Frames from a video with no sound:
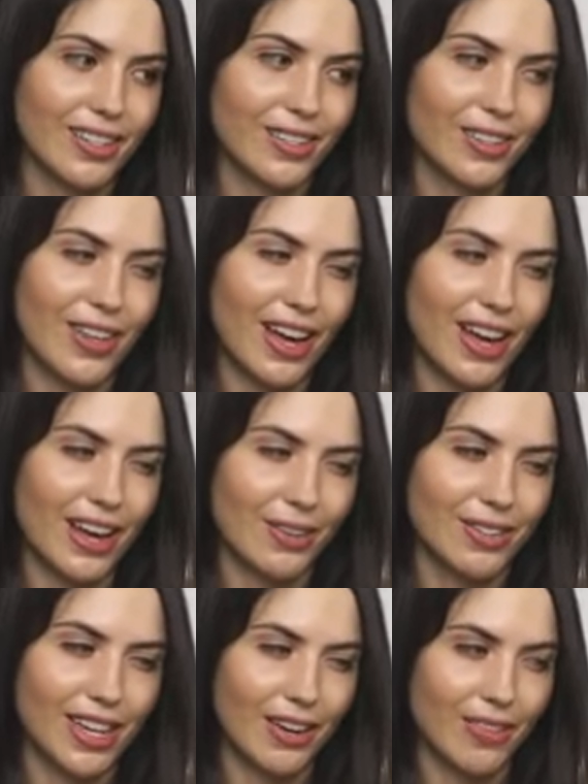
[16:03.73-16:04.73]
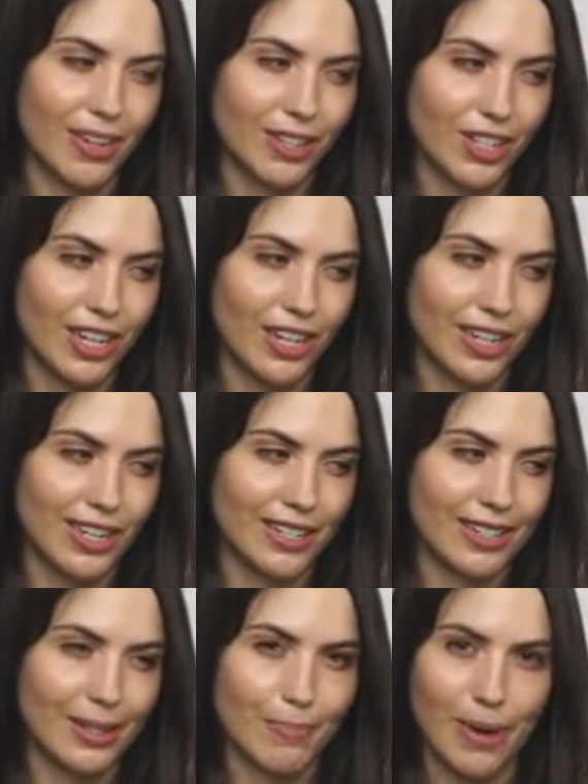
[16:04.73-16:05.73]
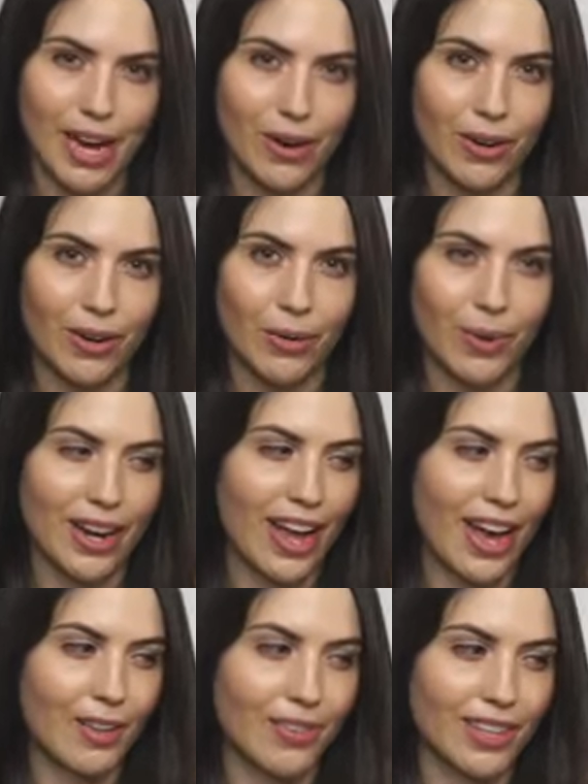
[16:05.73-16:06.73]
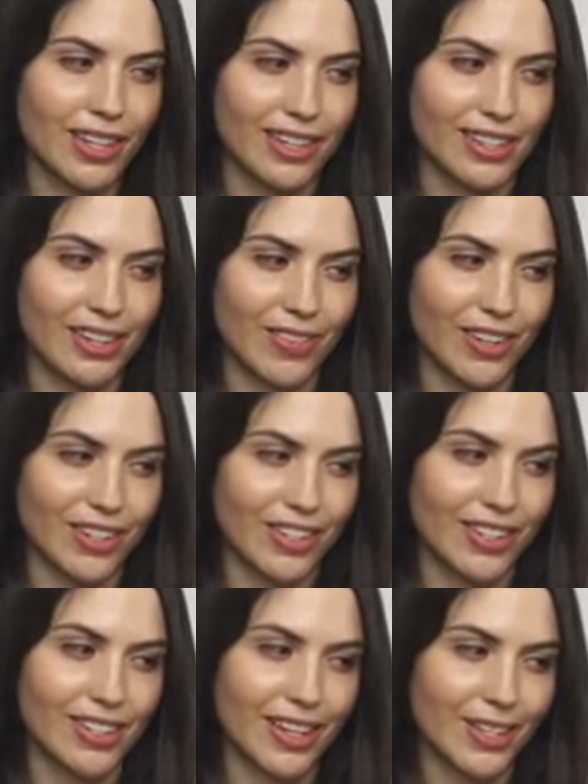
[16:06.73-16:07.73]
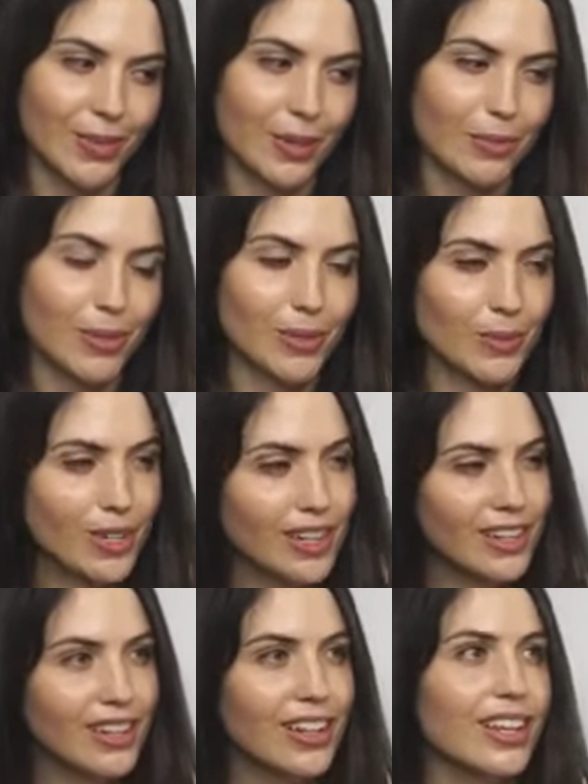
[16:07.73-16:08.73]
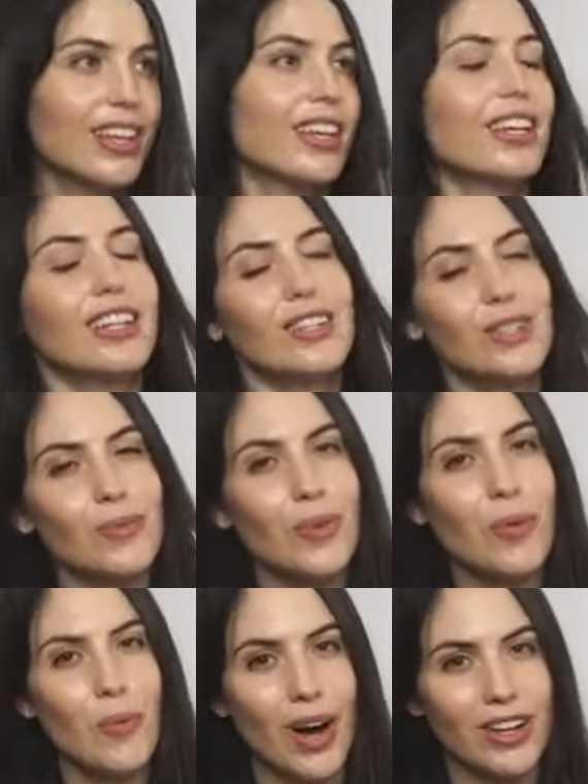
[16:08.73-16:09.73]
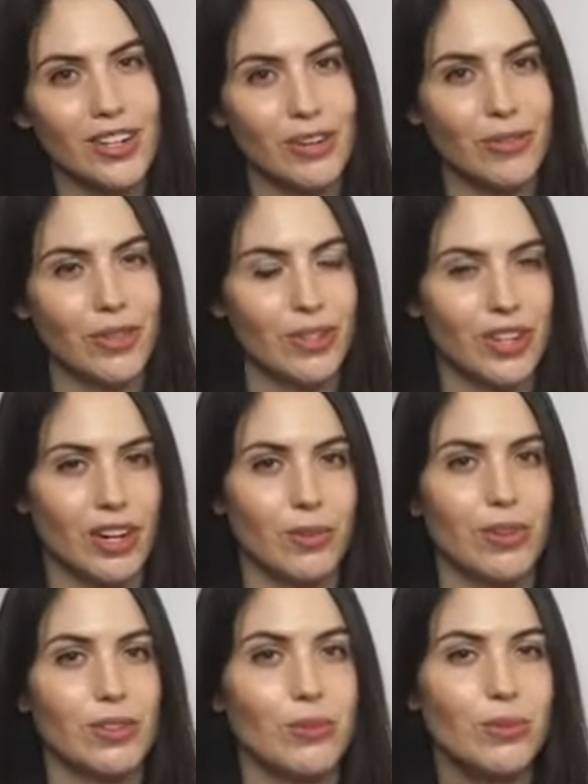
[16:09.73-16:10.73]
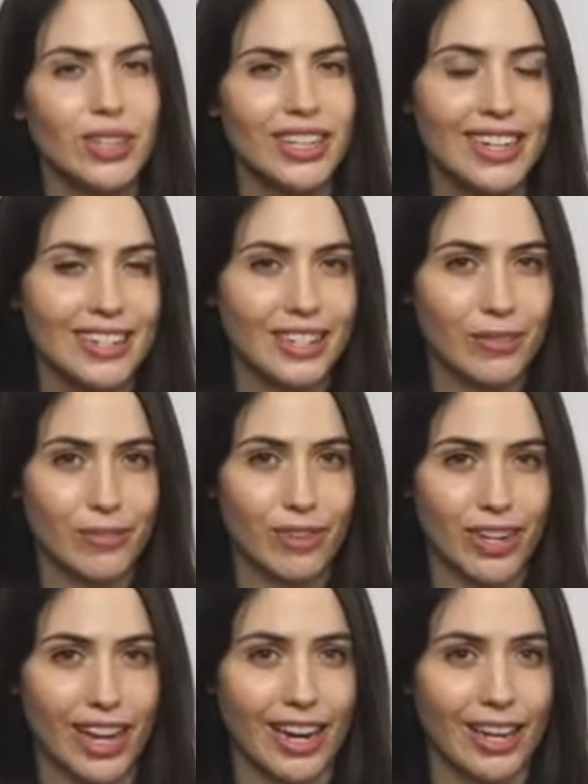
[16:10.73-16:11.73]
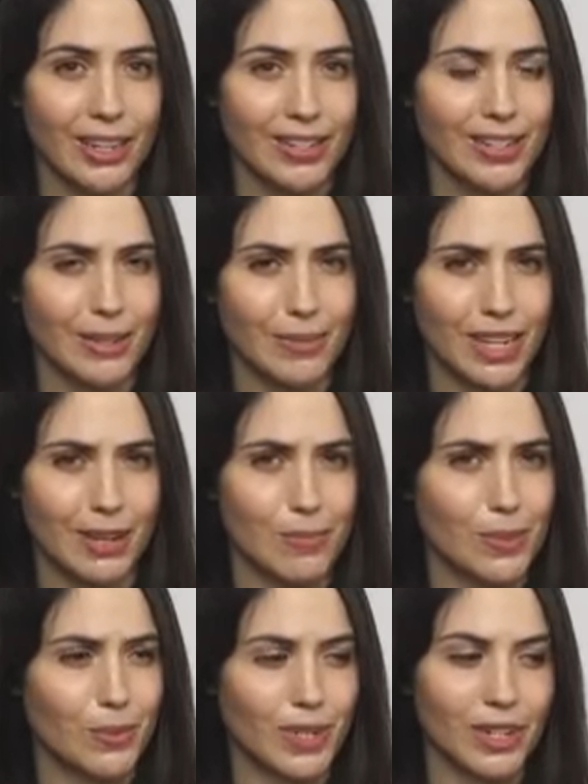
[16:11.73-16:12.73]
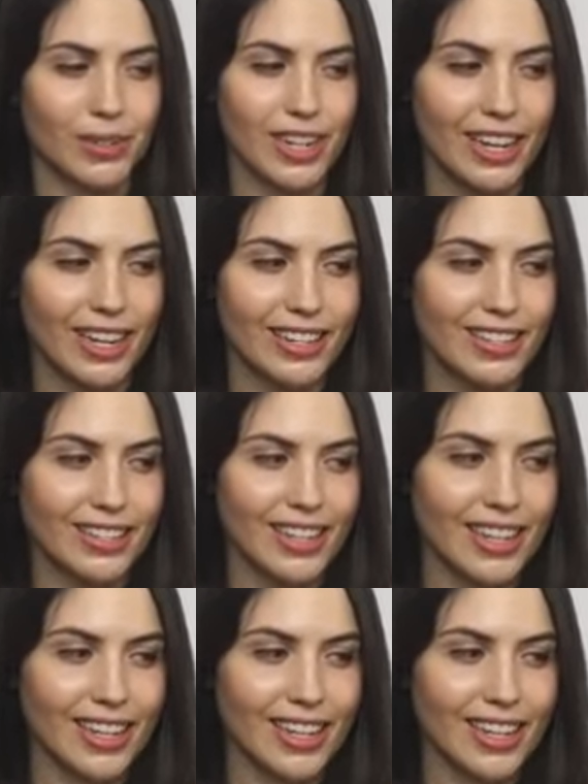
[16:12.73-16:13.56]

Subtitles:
So the outside function is the power to the 1/2 and the inside function is x squared plus 1. Just want to watch out for the chain rule. It's really easy to forget it sometimes when you need it.